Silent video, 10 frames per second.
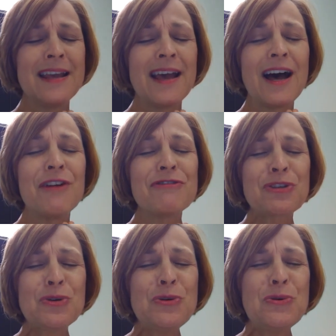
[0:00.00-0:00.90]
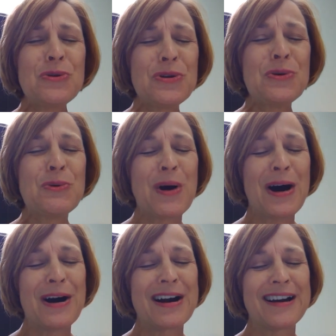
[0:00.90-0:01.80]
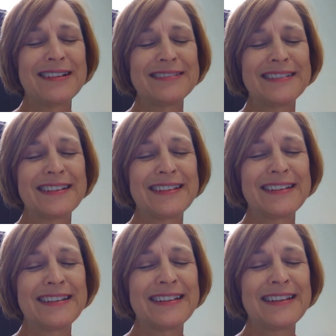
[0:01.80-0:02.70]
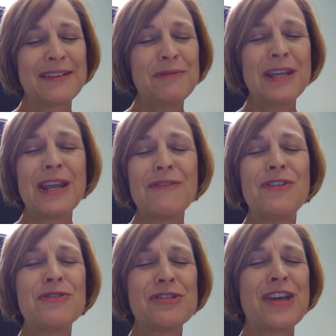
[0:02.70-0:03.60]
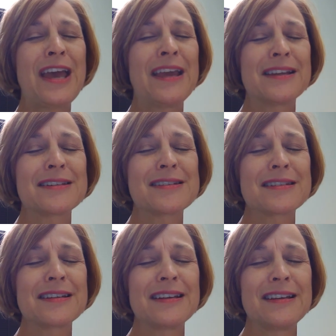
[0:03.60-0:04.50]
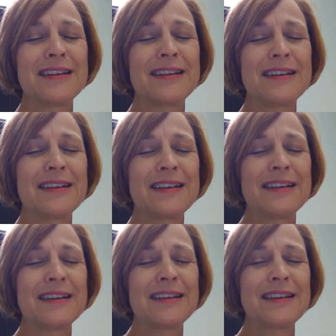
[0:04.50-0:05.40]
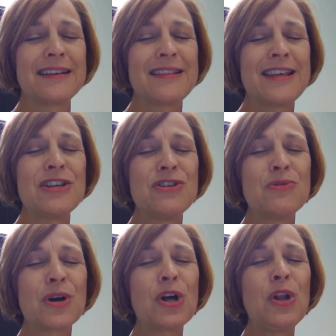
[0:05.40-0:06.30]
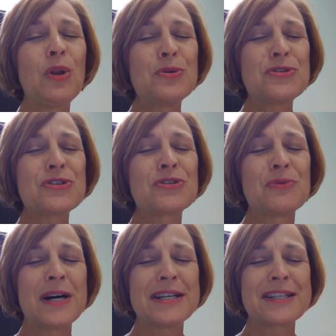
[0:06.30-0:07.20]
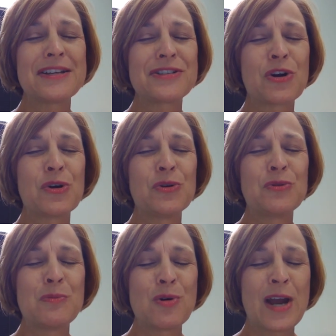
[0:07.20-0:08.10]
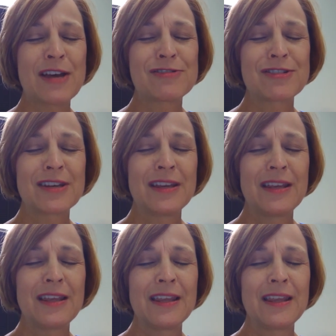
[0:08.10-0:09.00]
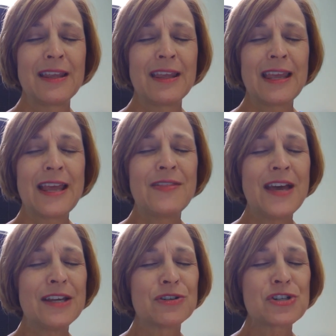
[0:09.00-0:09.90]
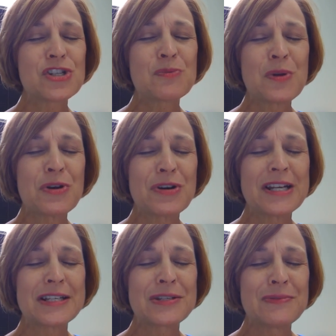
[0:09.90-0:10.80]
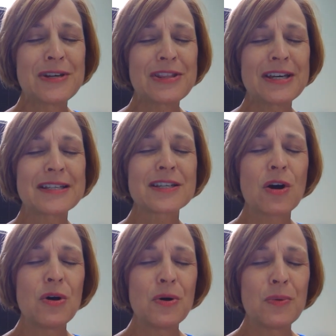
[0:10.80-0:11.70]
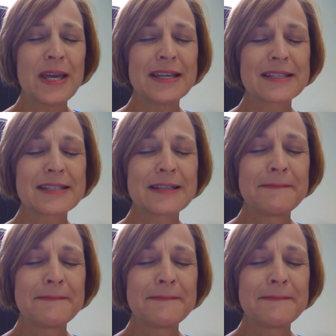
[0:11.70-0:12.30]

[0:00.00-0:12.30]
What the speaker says: of who you are. We give you thanks that you are close to us as our own breath, and that your Spirit is with us always.